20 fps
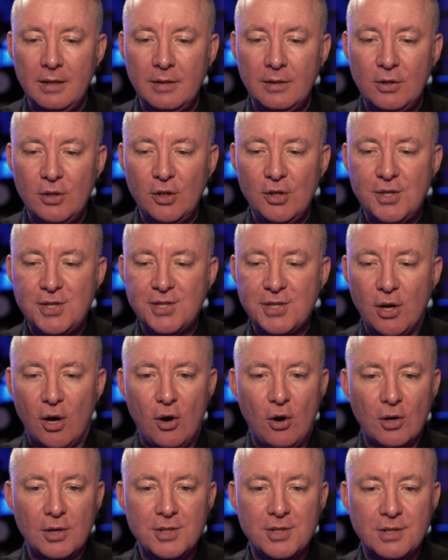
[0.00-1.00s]
Good
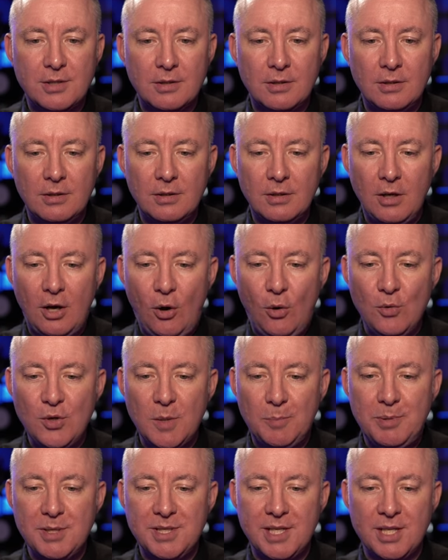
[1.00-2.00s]
stocks. Hold
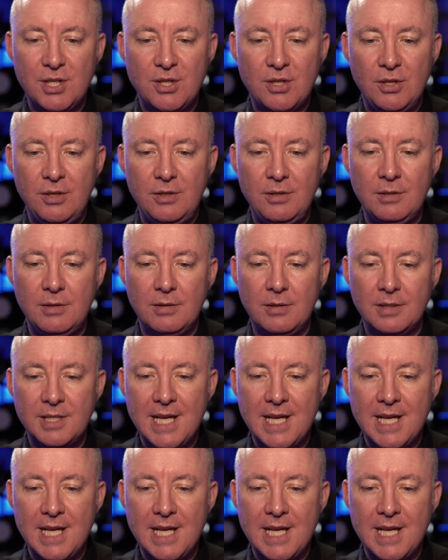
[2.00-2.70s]
your position.